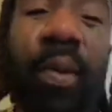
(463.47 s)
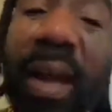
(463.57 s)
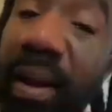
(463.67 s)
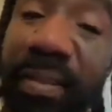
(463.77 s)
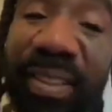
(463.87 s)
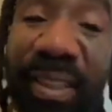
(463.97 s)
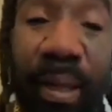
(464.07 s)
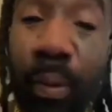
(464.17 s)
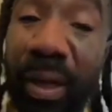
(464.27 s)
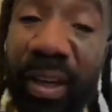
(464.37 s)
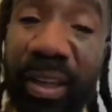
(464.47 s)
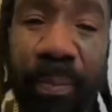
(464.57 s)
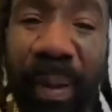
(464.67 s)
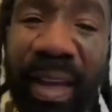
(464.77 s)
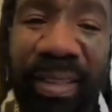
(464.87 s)
if you ever seen
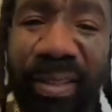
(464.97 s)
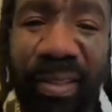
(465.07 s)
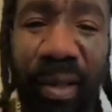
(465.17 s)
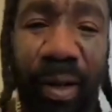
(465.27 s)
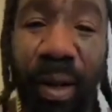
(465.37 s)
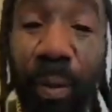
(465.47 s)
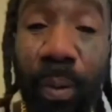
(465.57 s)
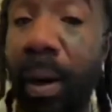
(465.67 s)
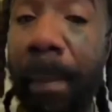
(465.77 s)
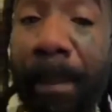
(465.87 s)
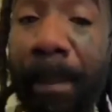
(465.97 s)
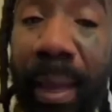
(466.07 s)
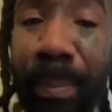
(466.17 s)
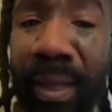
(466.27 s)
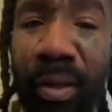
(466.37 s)
one of these pages with
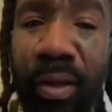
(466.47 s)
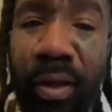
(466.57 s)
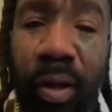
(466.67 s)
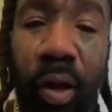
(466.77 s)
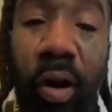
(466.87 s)
a baby